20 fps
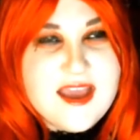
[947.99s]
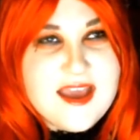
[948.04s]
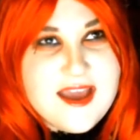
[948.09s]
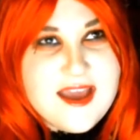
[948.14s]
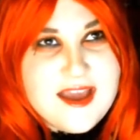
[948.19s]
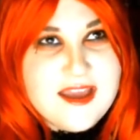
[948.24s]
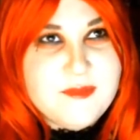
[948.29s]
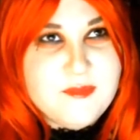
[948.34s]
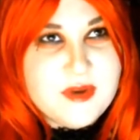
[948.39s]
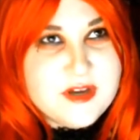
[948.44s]

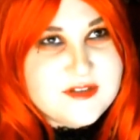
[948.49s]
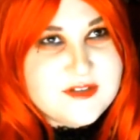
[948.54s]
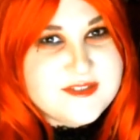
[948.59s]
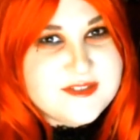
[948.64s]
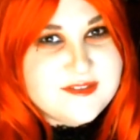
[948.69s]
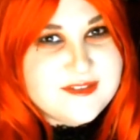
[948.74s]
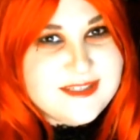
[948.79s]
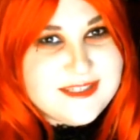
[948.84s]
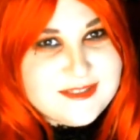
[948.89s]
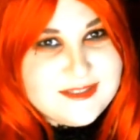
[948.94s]
I
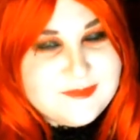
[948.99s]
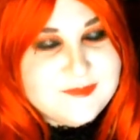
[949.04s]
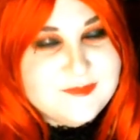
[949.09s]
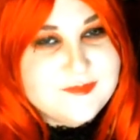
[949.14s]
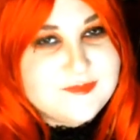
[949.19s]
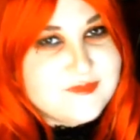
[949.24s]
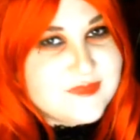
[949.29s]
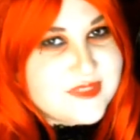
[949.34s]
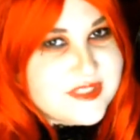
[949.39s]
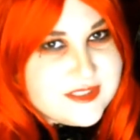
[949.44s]
personally
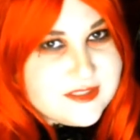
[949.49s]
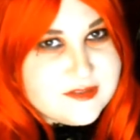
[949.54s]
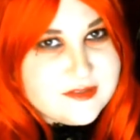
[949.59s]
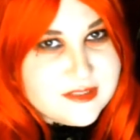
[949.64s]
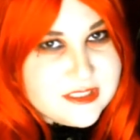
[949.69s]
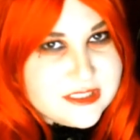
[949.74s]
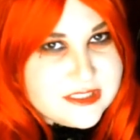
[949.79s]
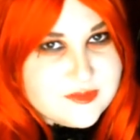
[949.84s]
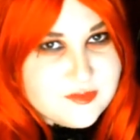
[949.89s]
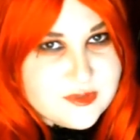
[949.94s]
still
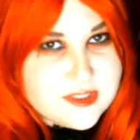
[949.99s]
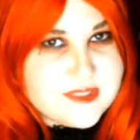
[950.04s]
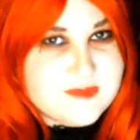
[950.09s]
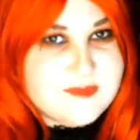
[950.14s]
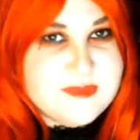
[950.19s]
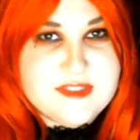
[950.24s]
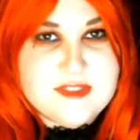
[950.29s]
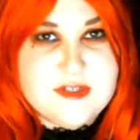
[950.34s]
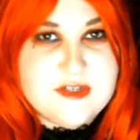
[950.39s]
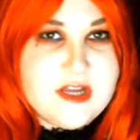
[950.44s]
lean towards
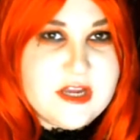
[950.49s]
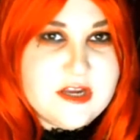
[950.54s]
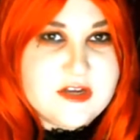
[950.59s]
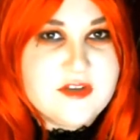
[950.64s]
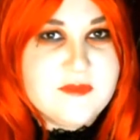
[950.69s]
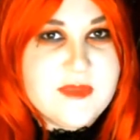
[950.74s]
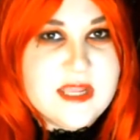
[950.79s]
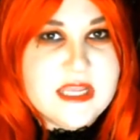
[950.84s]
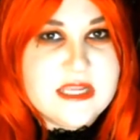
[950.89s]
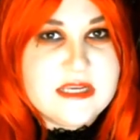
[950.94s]
Mr. Dr.
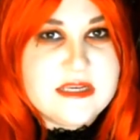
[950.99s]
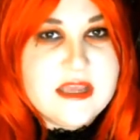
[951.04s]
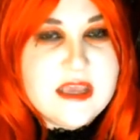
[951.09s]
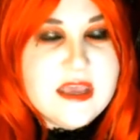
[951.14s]
Man.